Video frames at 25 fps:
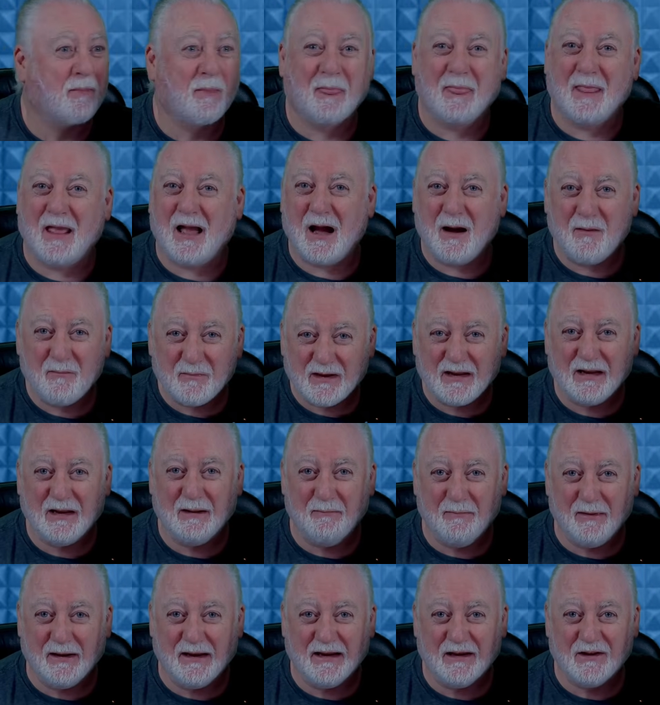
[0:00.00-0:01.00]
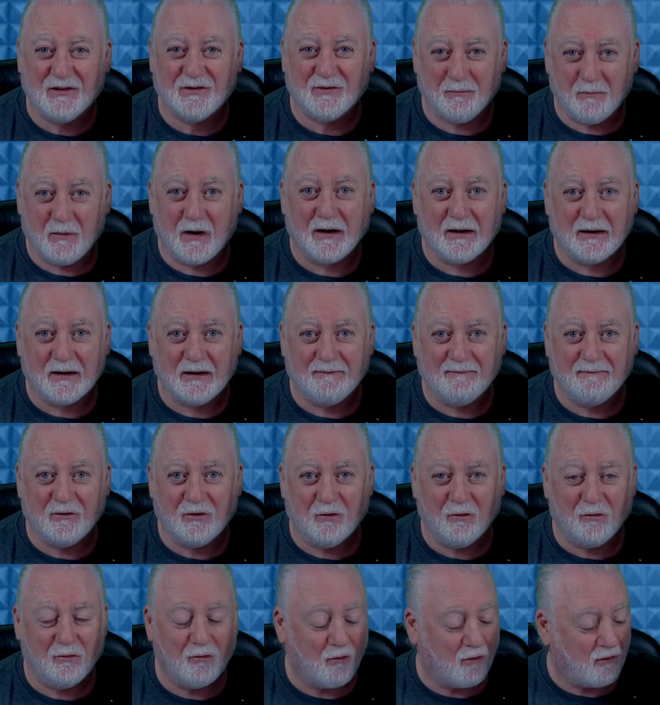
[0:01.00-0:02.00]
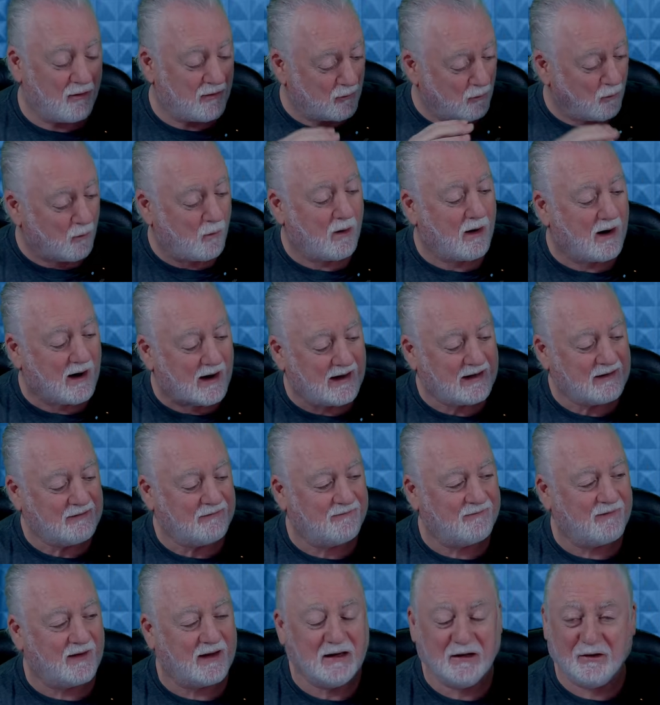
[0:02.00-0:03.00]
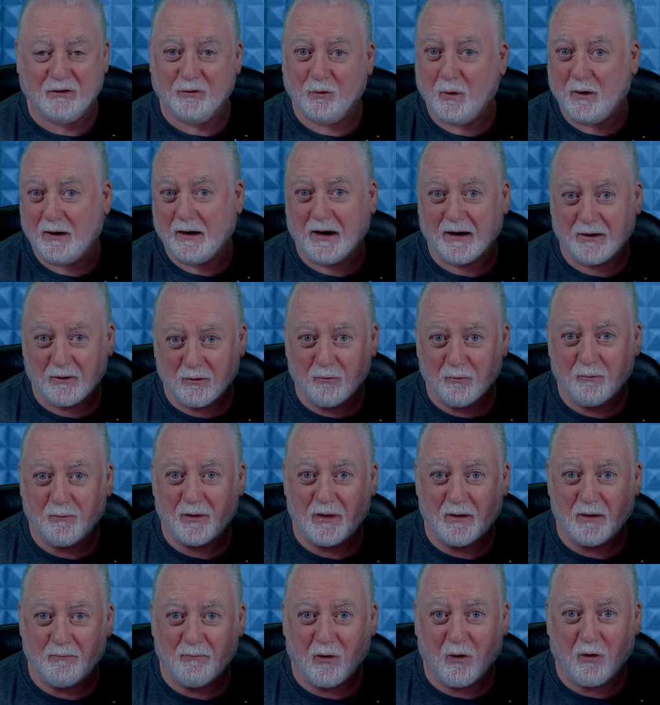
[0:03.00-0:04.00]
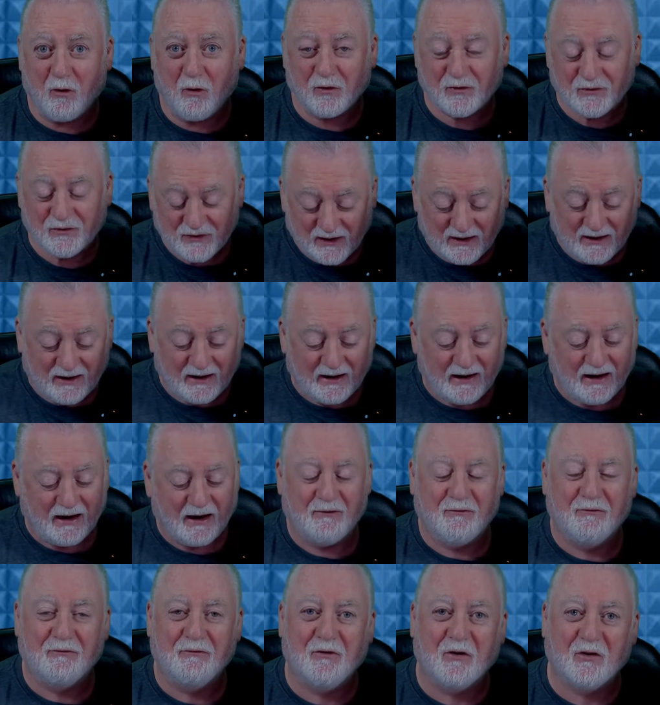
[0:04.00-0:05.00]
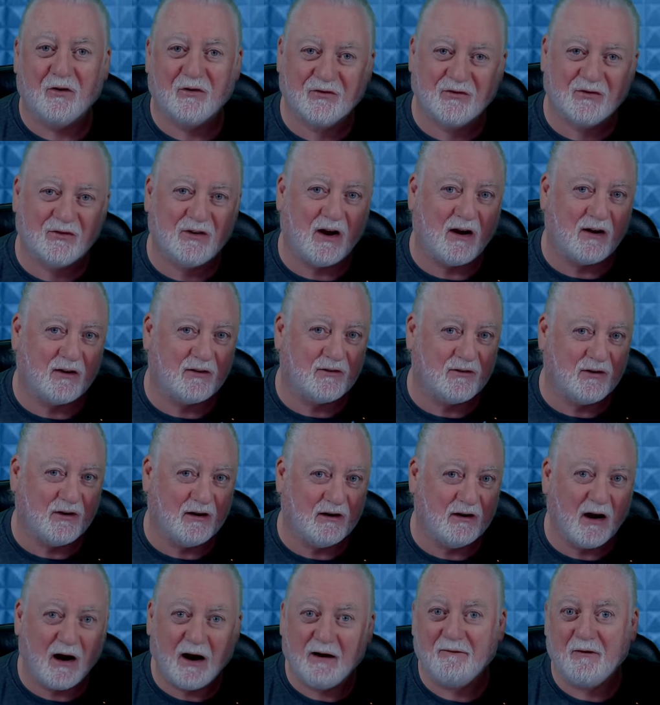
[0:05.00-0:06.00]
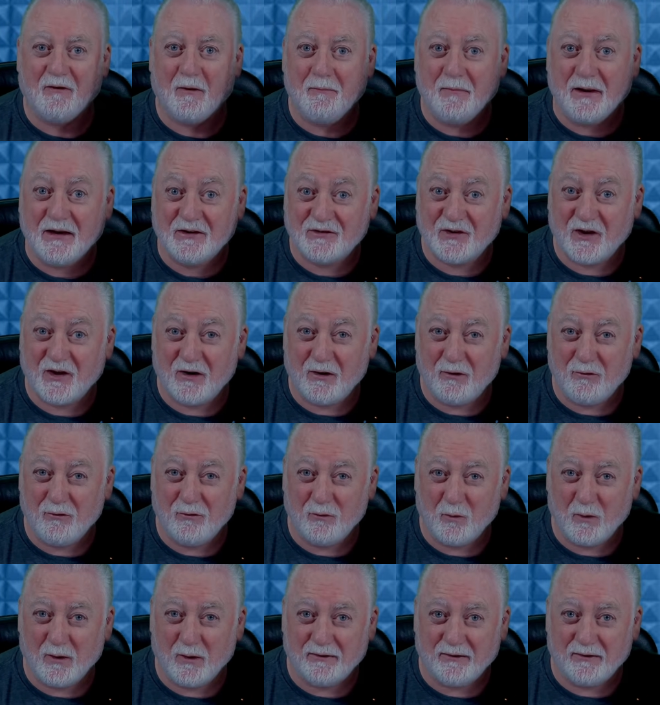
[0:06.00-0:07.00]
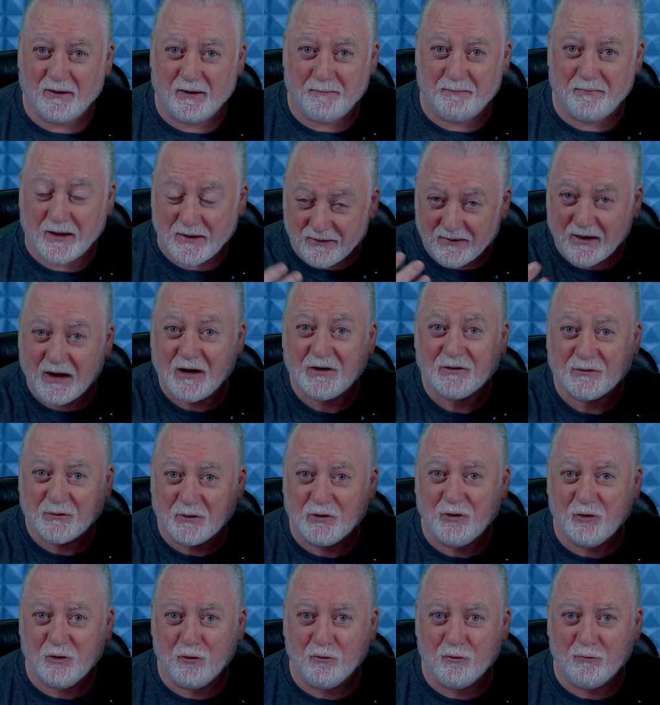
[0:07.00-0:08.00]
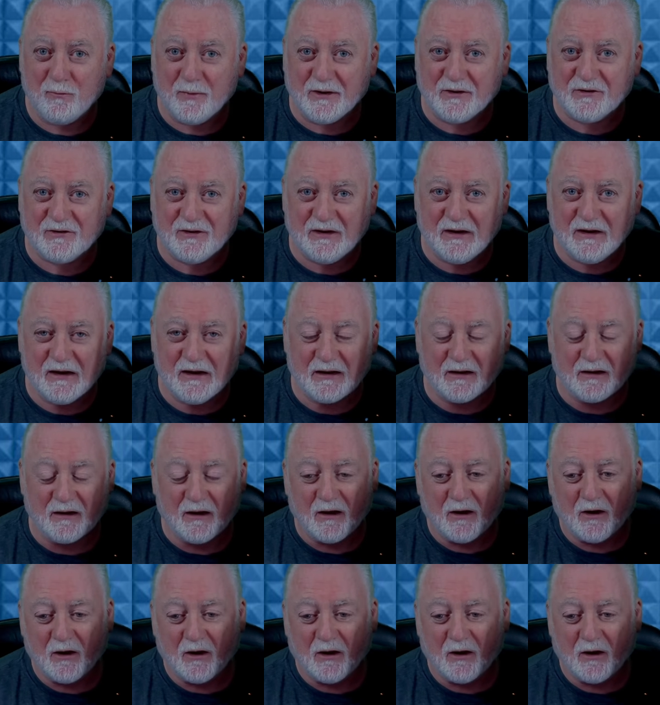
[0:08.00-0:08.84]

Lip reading: I'm going to base my review on what I find when I open the box and first start to have a mess around with it. And that's what you'll be seeing.